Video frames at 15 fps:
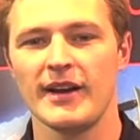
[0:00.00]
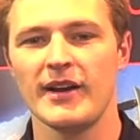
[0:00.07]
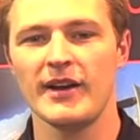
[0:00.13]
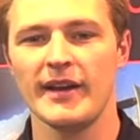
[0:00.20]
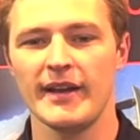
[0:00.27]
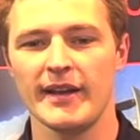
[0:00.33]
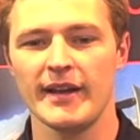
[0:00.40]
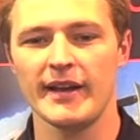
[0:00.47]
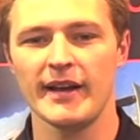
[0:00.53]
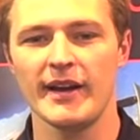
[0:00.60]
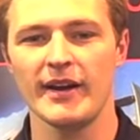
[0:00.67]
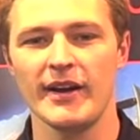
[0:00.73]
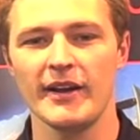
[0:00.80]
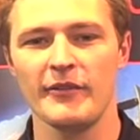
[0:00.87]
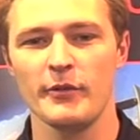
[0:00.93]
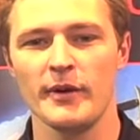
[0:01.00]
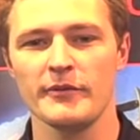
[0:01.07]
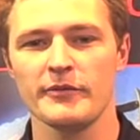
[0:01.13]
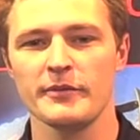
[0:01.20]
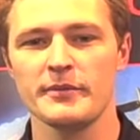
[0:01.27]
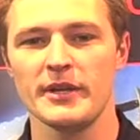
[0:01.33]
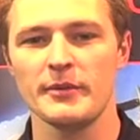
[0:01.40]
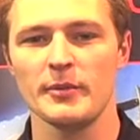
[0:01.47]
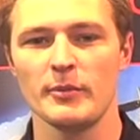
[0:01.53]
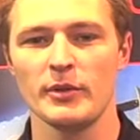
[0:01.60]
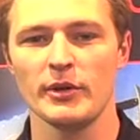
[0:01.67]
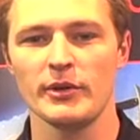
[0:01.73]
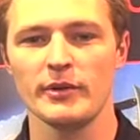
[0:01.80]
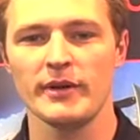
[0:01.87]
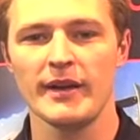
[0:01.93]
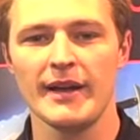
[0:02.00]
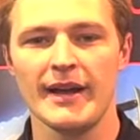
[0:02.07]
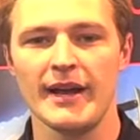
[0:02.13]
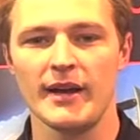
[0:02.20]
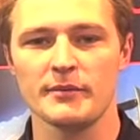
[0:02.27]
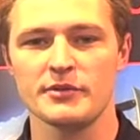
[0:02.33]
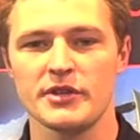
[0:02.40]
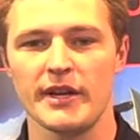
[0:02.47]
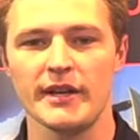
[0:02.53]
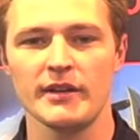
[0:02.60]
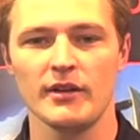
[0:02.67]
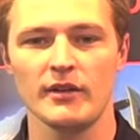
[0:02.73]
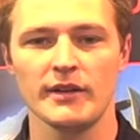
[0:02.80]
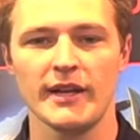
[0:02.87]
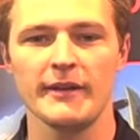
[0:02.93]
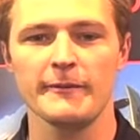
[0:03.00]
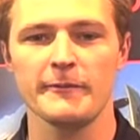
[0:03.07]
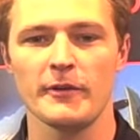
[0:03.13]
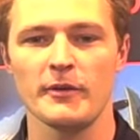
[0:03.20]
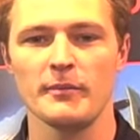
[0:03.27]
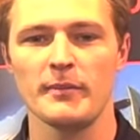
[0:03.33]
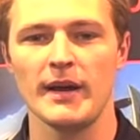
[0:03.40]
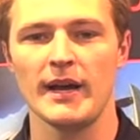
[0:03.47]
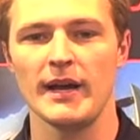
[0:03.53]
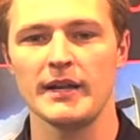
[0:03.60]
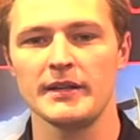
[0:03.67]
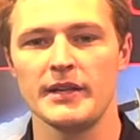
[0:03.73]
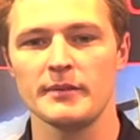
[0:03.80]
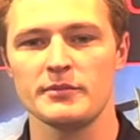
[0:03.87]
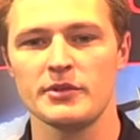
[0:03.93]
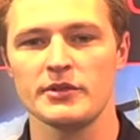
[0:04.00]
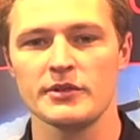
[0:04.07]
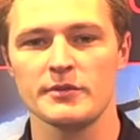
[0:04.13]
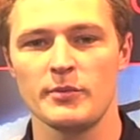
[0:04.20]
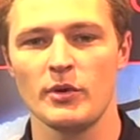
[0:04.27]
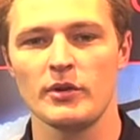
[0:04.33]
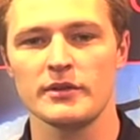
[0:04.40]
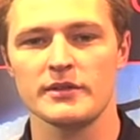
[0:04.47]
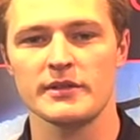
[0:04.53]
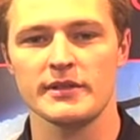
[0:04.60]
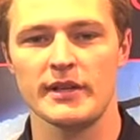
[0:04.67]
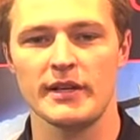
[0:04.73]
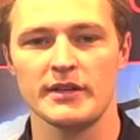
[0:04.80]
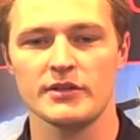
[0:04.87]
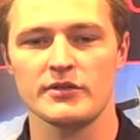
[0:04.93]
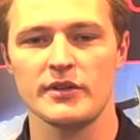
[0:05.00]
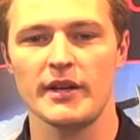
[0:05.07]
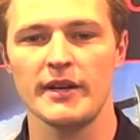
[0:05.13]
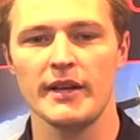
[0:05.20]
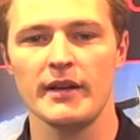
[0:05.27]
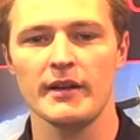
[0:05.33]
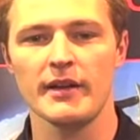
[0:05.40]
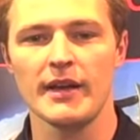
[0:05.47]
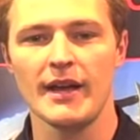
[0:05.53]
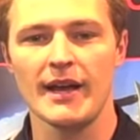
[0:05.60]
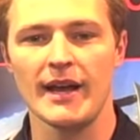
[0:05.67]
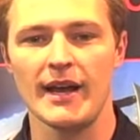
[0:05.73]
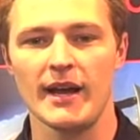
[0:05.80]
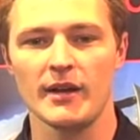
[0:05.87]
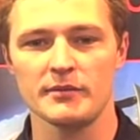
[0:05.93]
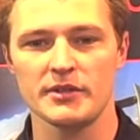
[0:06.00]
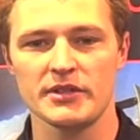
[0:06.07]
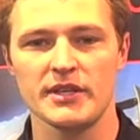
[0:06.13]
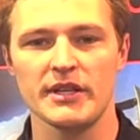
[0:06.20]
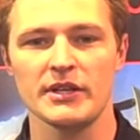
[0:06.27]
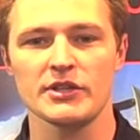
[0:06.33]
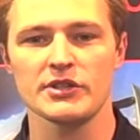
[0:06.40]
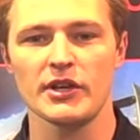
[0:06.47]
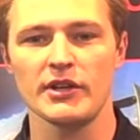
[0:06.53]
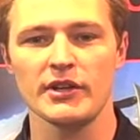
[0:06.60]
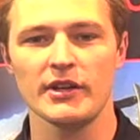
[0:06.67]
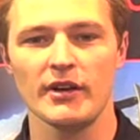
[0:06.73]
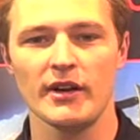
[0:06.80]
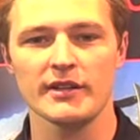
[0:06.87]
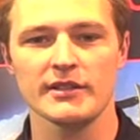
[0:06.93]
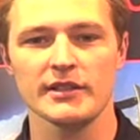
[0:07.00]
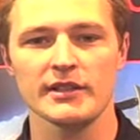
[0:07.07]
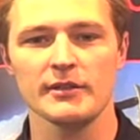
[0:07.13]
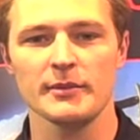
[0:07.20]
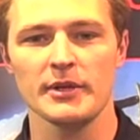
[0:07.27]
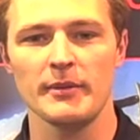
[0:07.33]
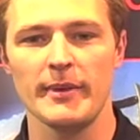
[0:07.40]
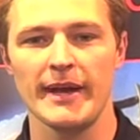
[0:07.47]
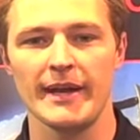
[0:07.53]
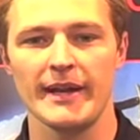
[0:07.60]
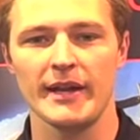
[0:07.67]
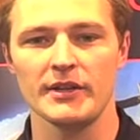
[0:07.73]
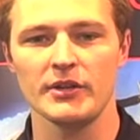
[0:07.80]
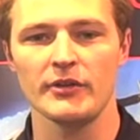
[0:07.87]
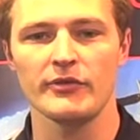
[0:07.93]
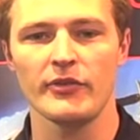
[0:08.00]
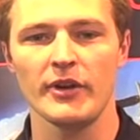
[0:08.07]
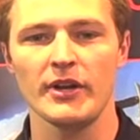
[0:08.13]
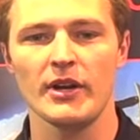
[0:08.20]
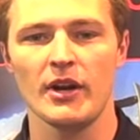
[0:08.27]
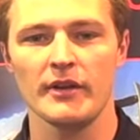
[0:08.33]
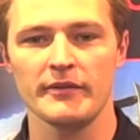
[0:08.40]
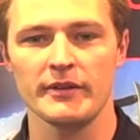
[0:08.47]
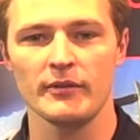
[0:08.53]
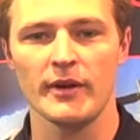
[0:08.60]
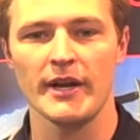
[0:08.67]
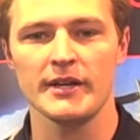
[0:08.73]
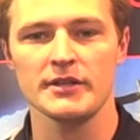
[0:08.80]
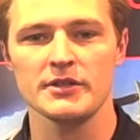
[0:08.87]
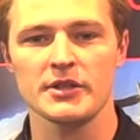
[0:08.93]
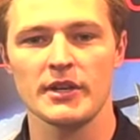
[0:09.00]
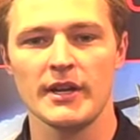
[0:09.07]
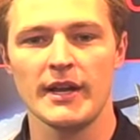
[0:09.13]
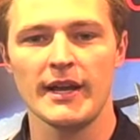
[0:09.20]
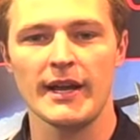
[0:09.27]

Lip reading: Hi, hi everyone from Deeper Blue. I'm Shane Holliday from Neptune Sports Australia. Just here to show you guys a little bit about our new freediving range.